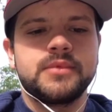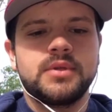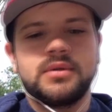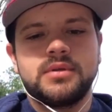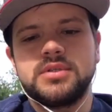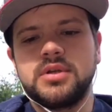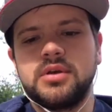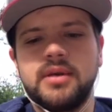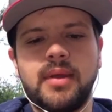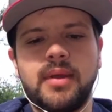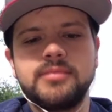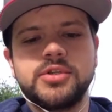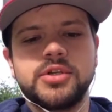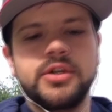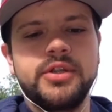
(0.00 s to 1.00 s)
so I'm
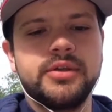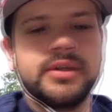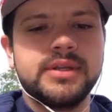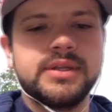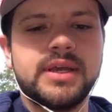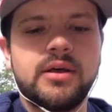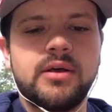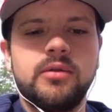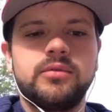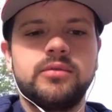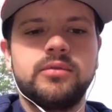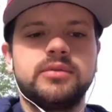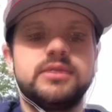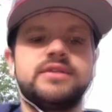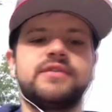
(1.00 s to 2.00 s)
sure you can tell
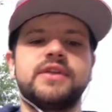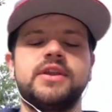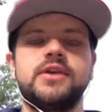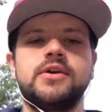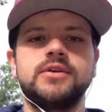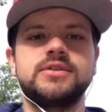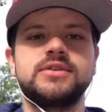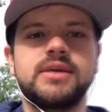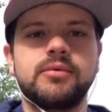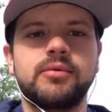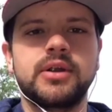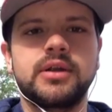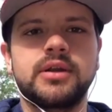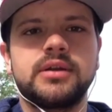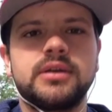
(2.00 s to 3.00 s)
different yo-yos that
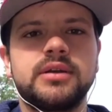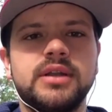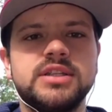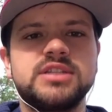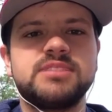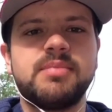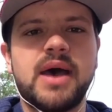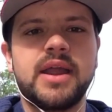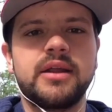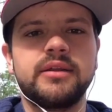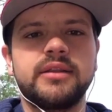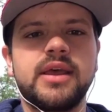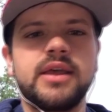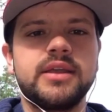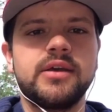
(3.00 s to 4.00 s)
were
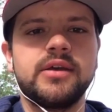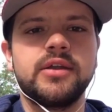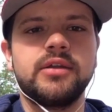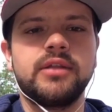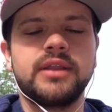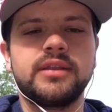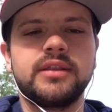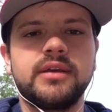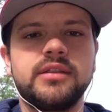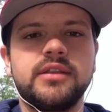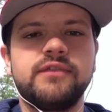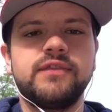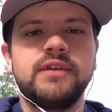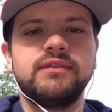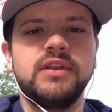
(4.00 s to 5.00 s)
inspired that yo-yo. Like
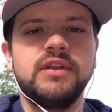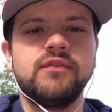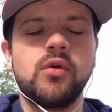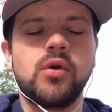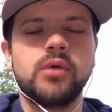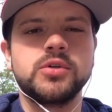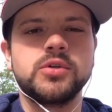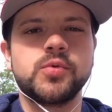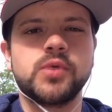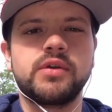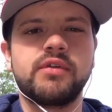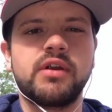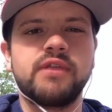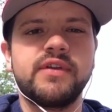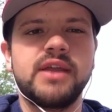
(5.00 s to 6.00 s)
the 54 was one
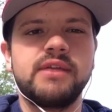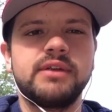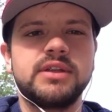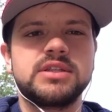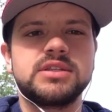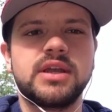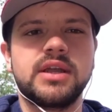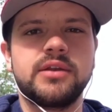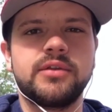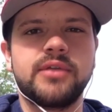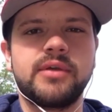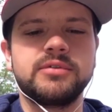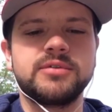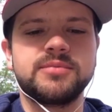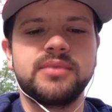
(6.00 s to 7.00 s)
of our favorites. I know
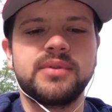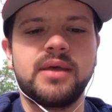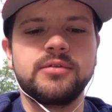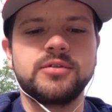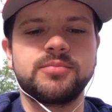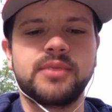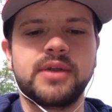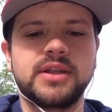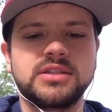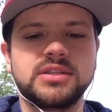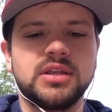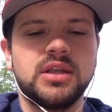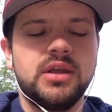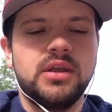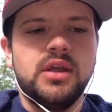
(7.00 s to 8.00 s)
that was
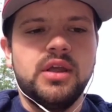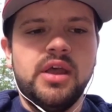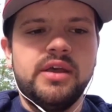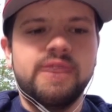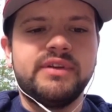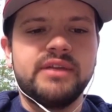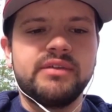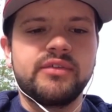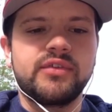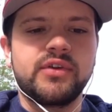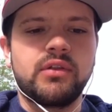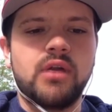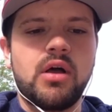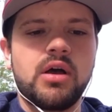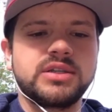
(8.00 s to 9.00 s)
Brett's favorite for
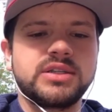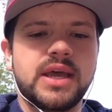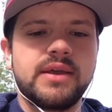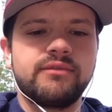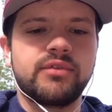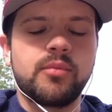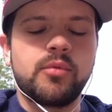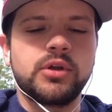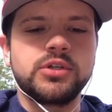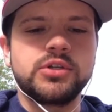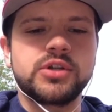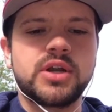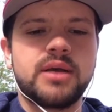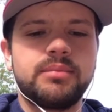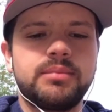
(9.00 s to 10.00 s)
a long time from One
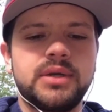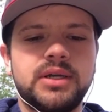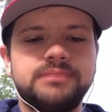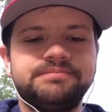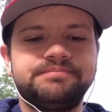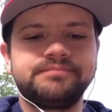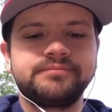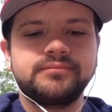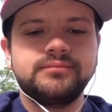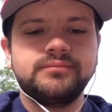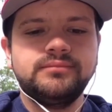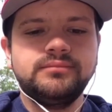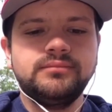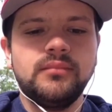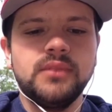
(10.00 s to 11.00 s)
Drop.
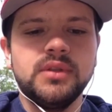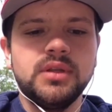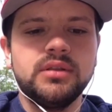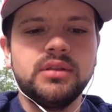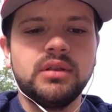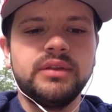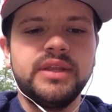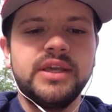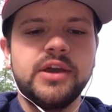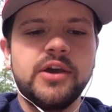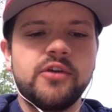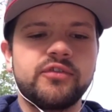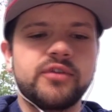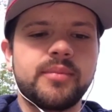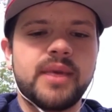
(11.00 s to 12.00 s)
The
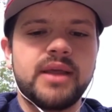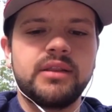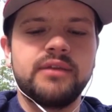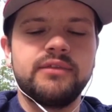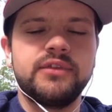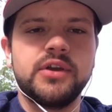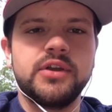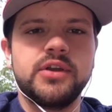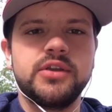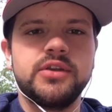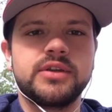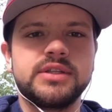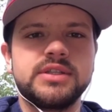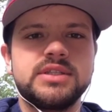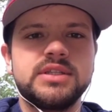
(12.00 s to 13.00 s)
Leo from I Love Yo-Yo, you
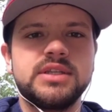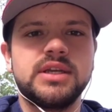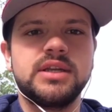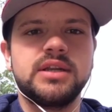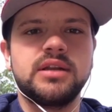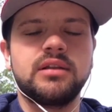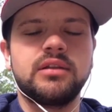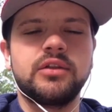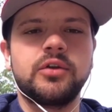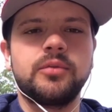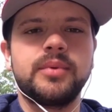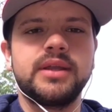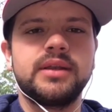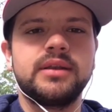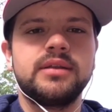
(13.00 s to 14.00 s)
can see in it a little
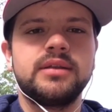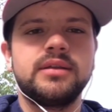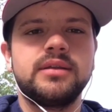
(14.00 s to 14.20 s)
bit.